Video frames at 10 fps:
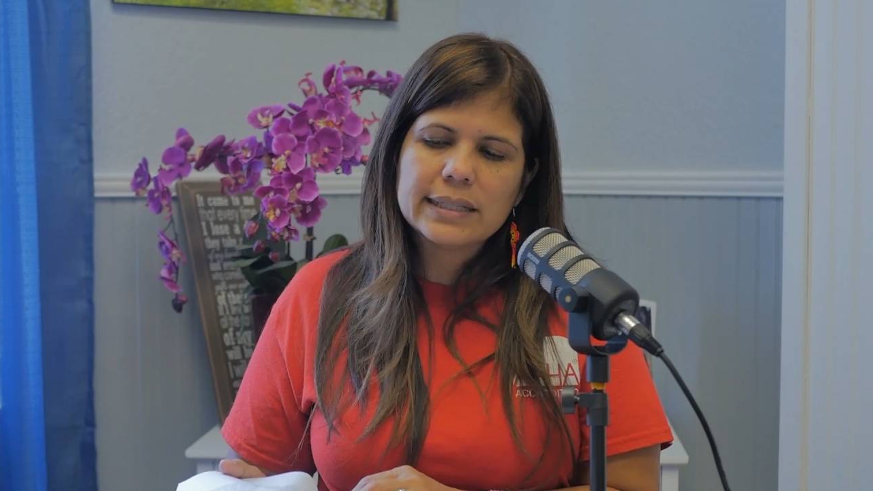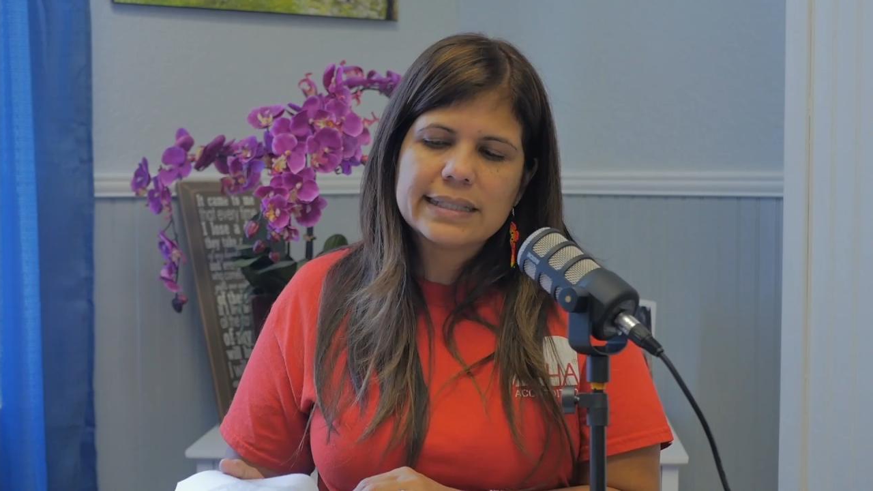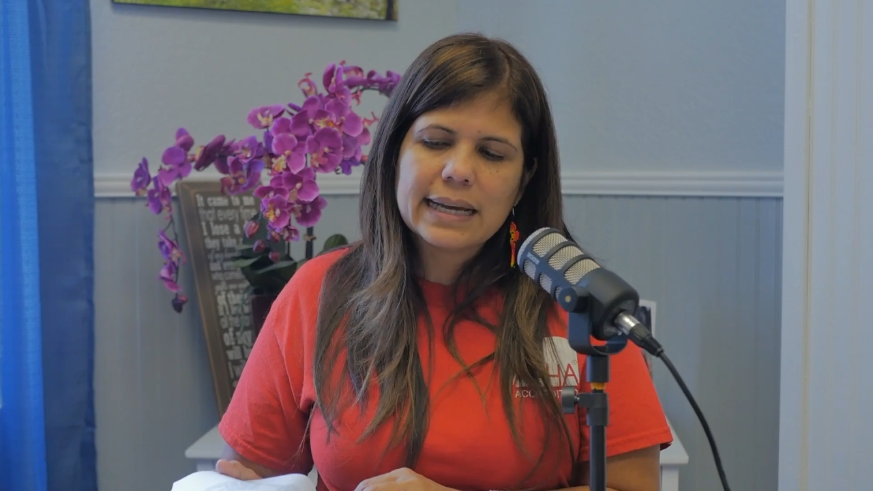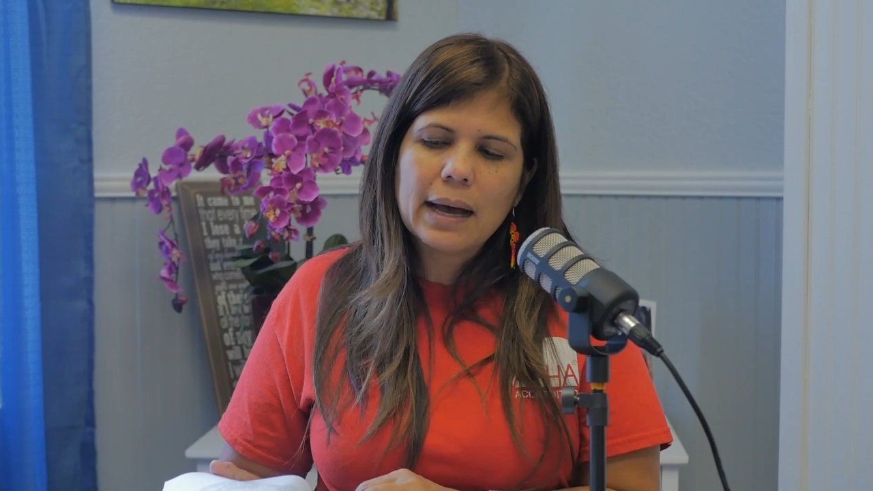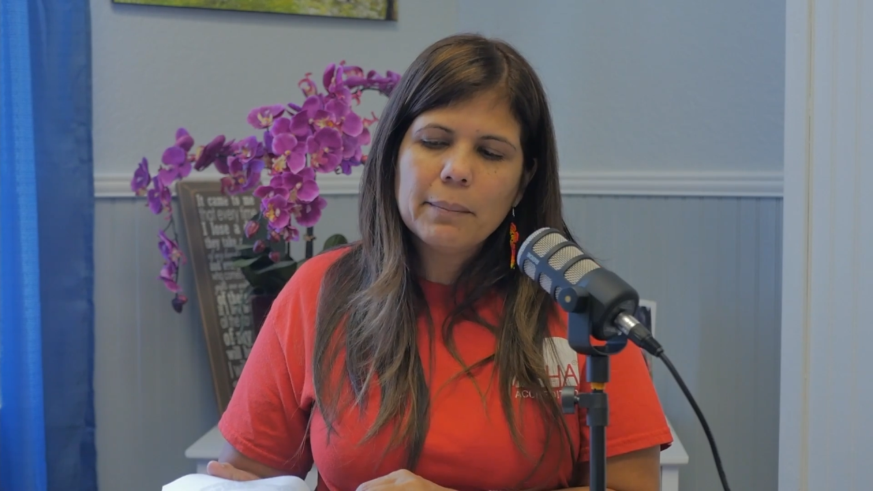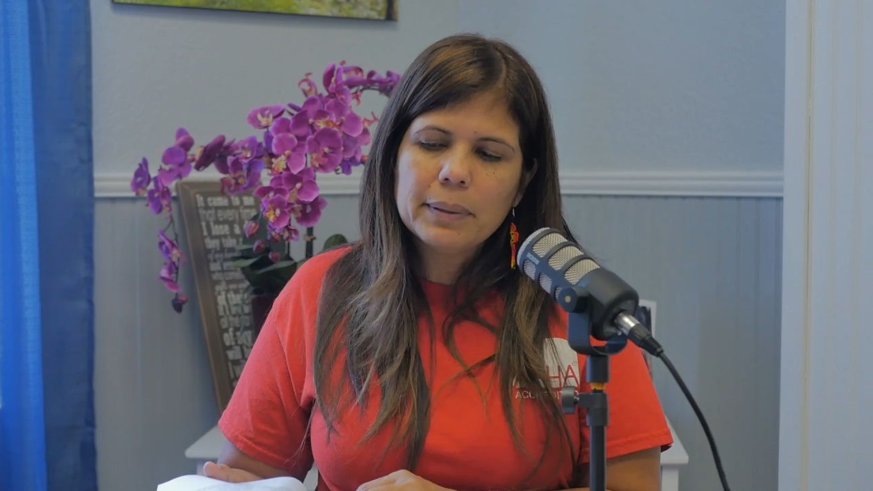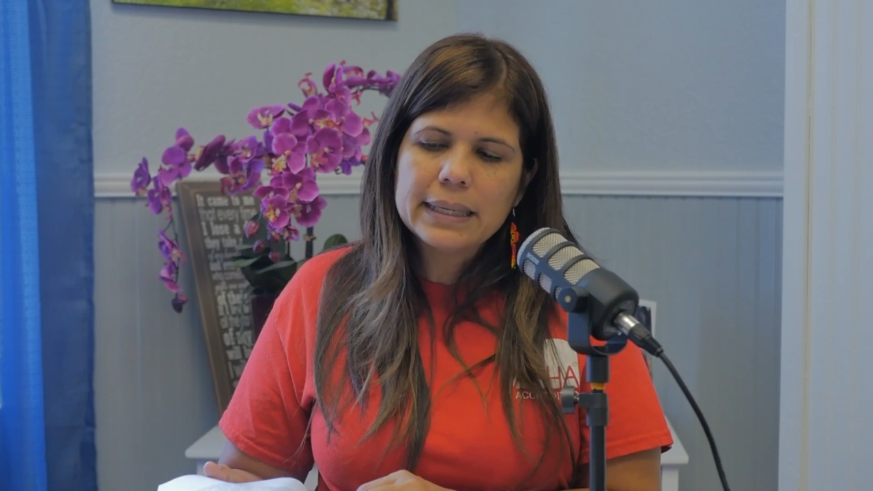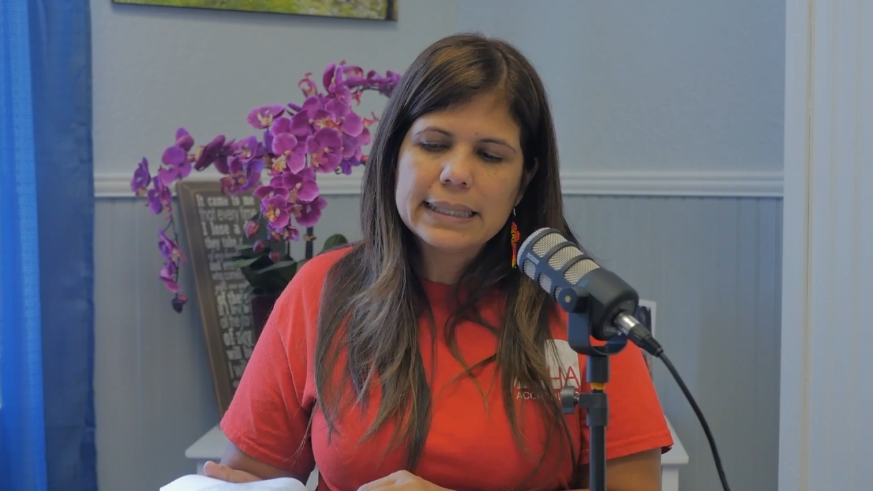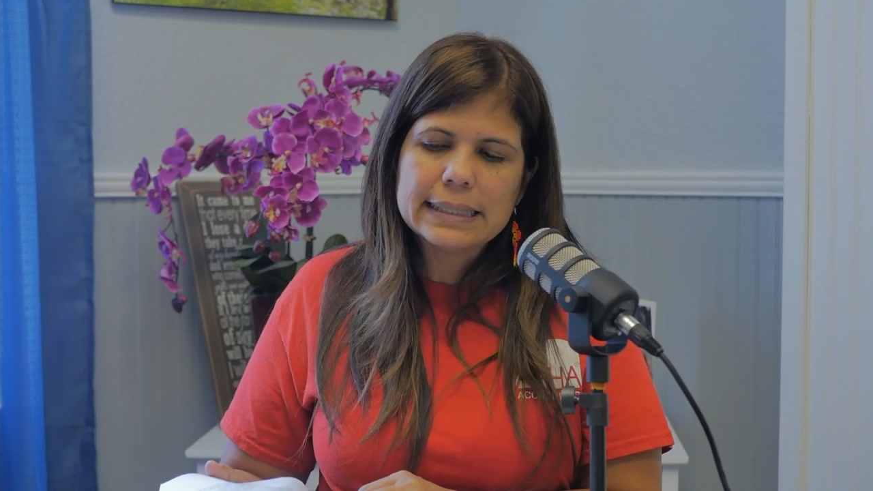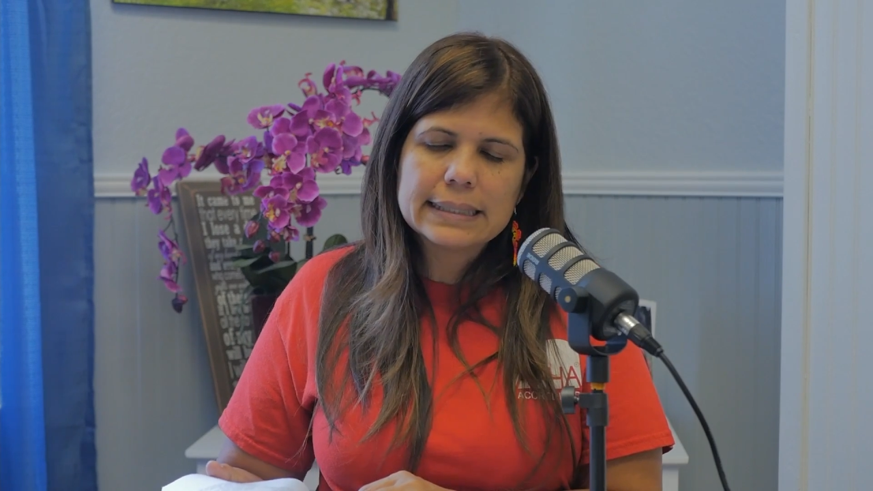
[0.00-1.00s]
damp
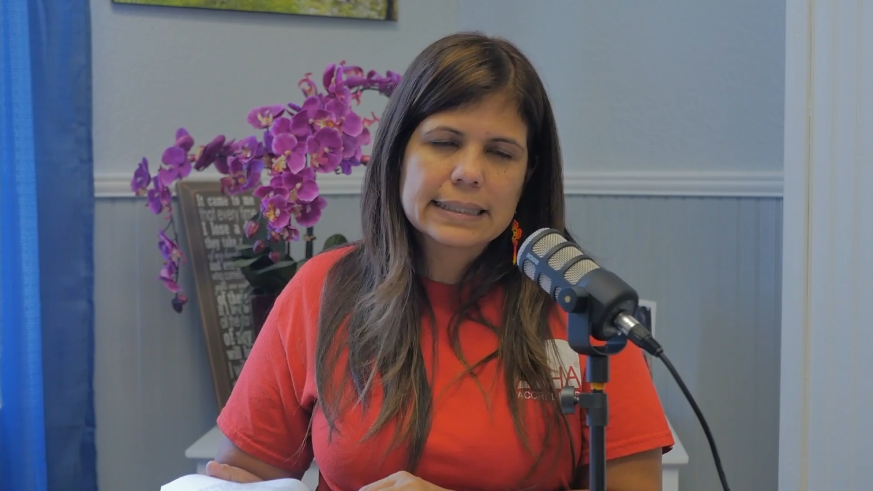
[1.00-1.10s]
heat